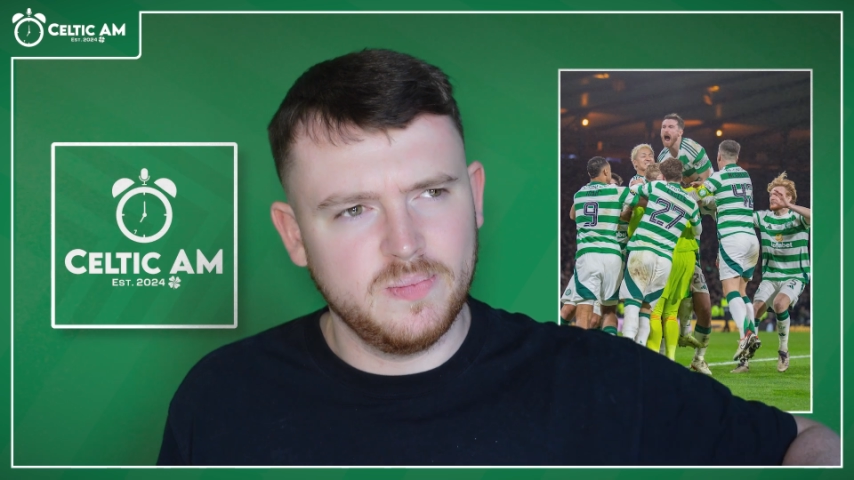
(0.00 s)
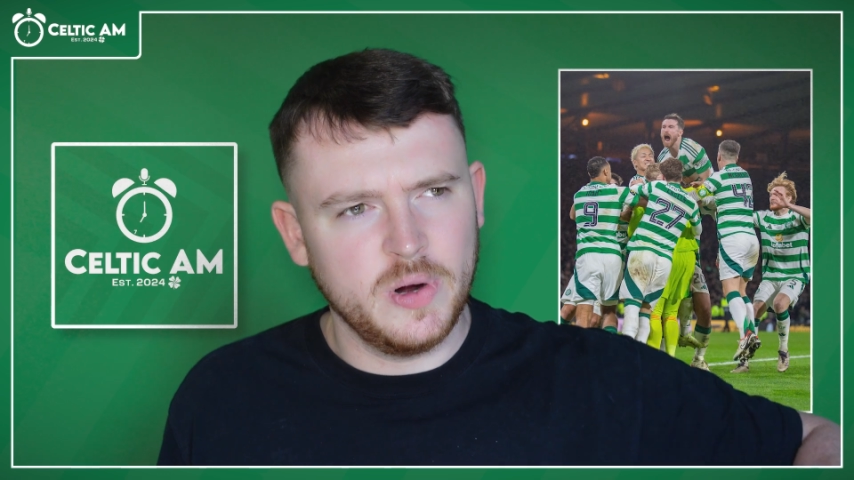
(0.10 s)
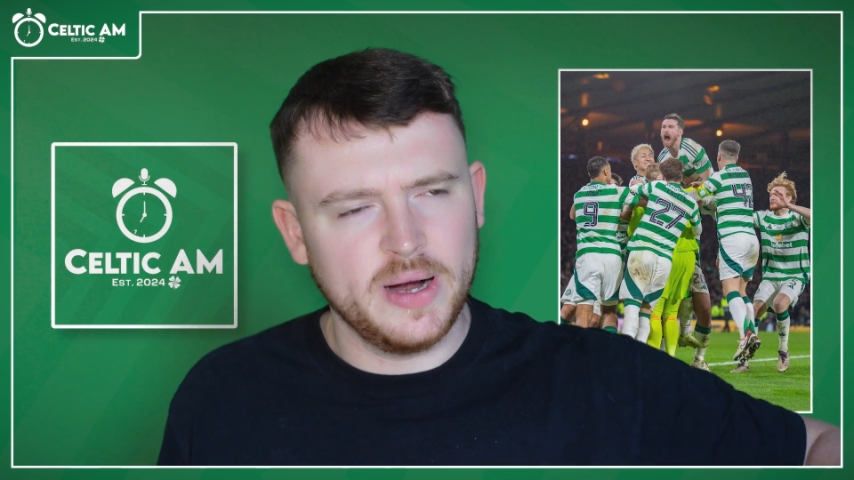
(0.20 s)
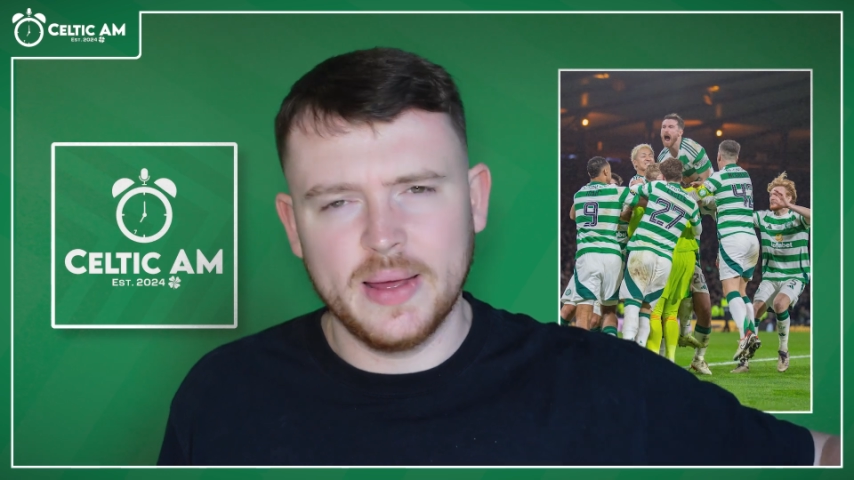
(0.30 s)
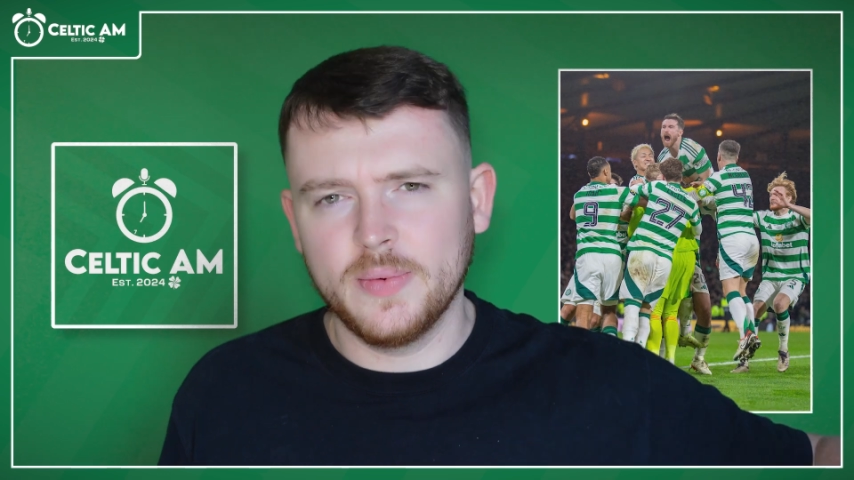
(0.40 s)

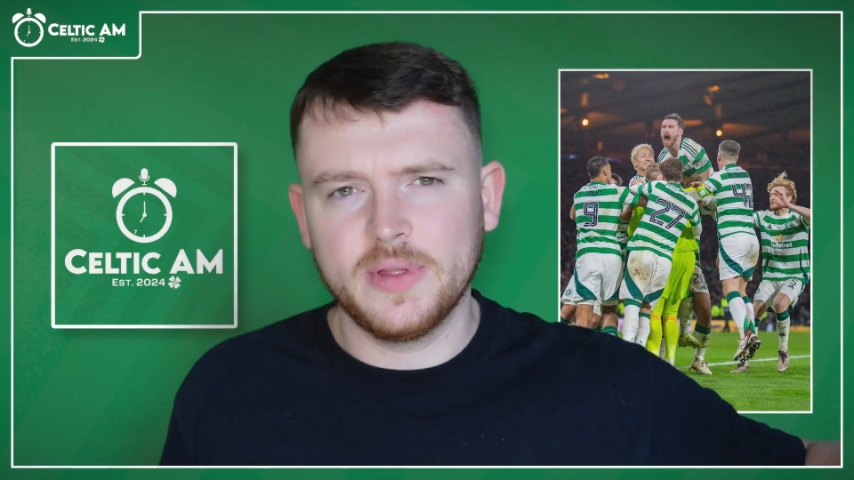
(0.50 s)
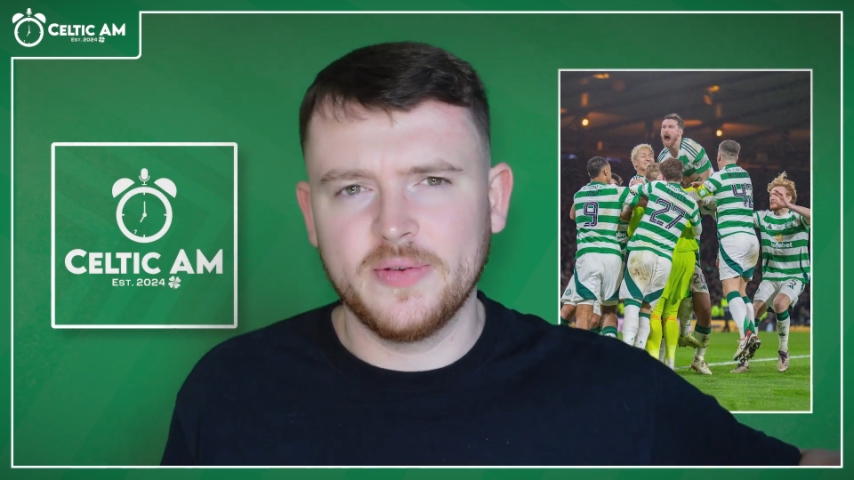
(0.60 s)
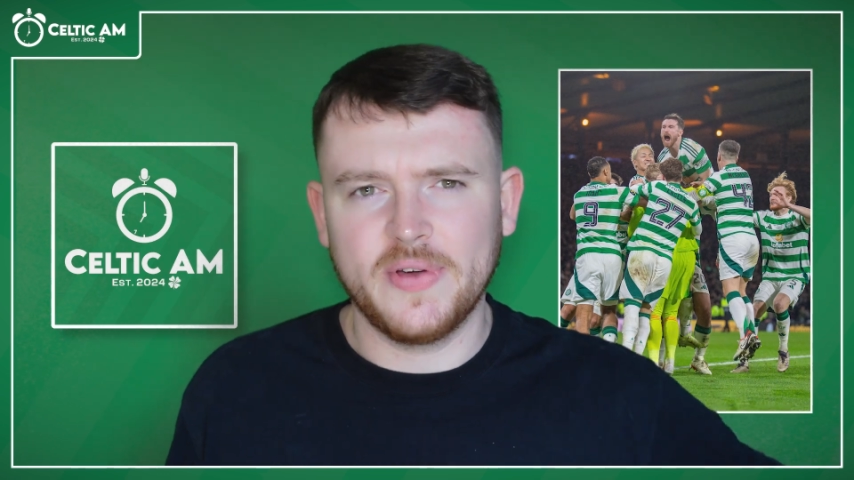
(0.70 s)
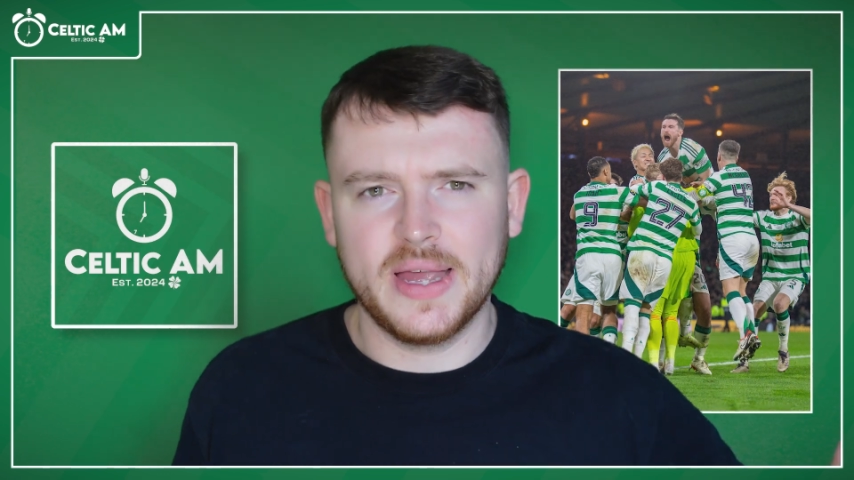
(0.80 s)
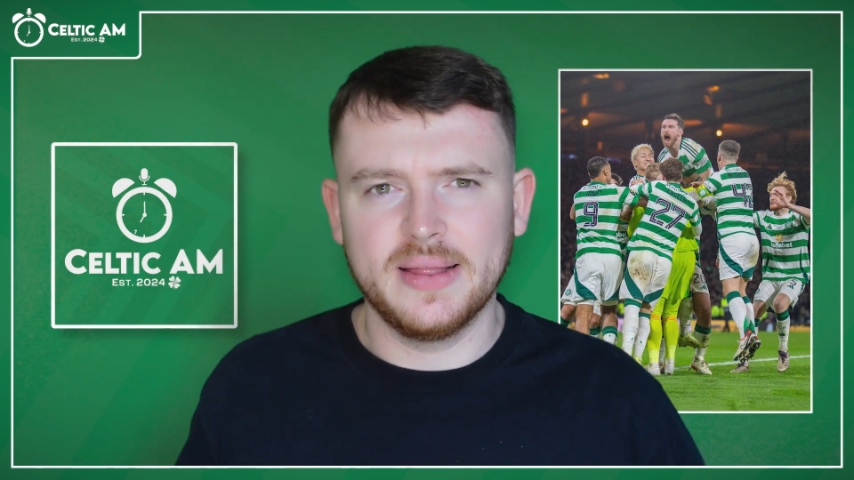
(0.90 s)
weren't able to
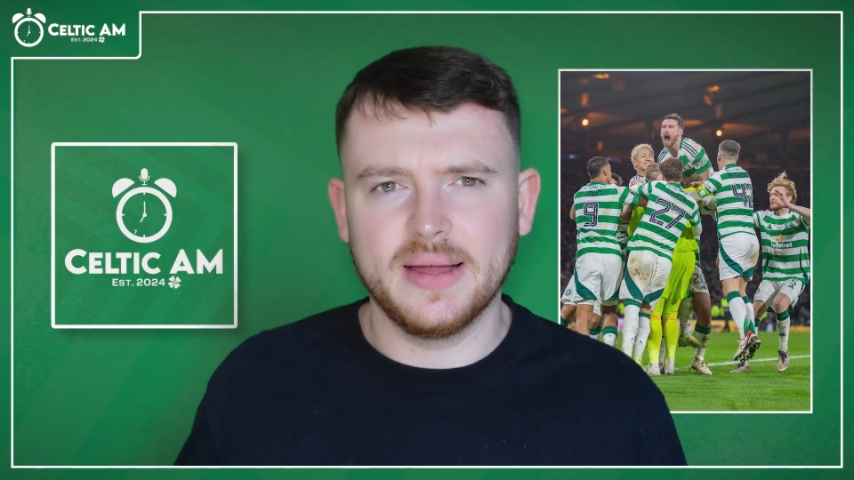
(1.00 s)
find